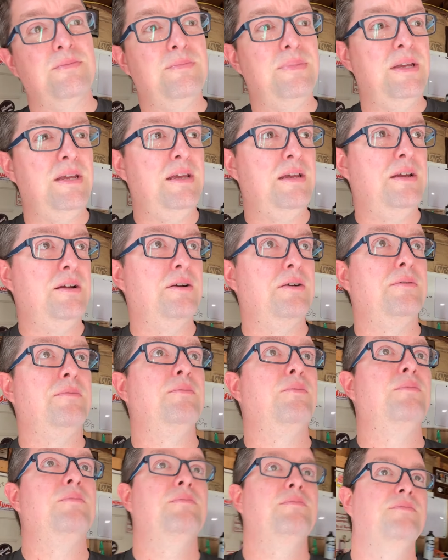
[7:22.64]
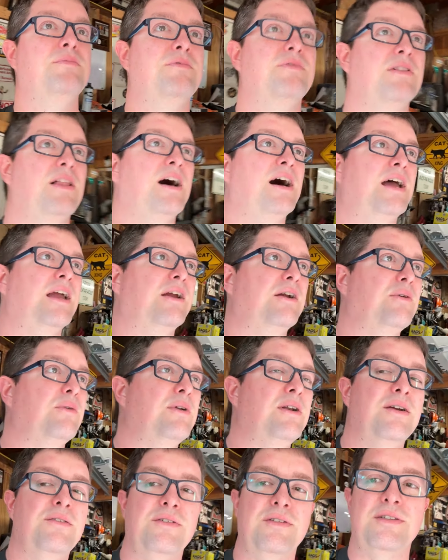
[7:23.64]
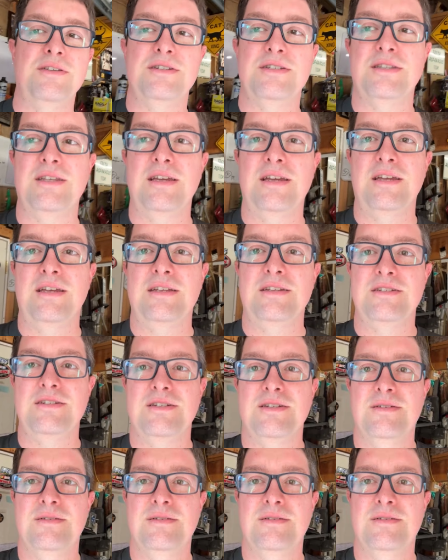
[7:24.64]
bee or fly or whatever this thing is.